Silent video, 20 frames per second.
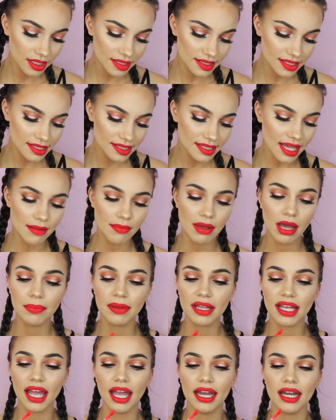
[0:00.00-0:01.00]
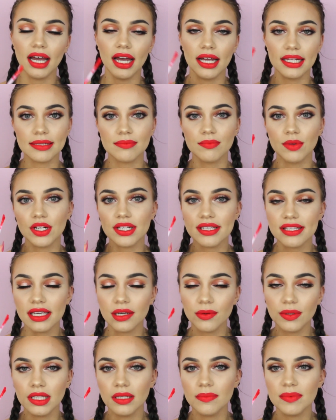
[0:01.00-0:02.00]
It's the same applicator as most
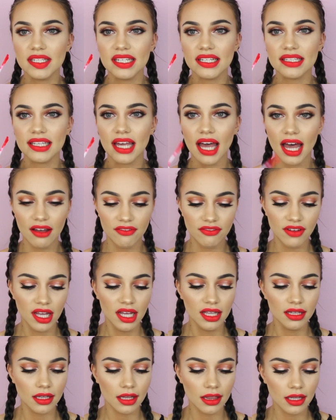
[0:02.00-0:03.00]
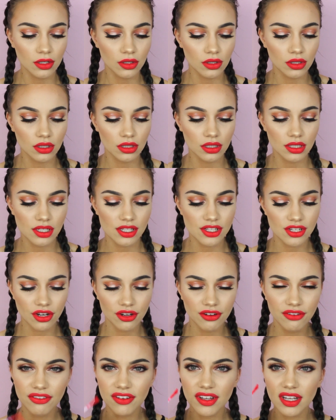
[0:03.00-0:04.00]
liquid lipsticks have, the little
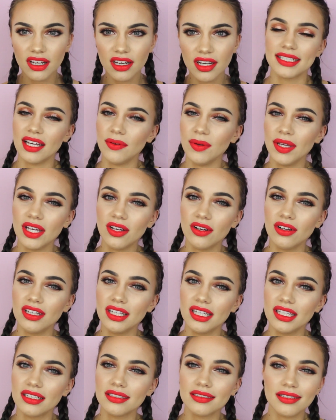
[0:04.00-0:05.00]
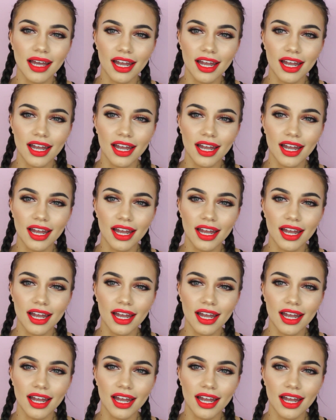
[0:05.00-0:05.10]
doe foot, is that what you call it?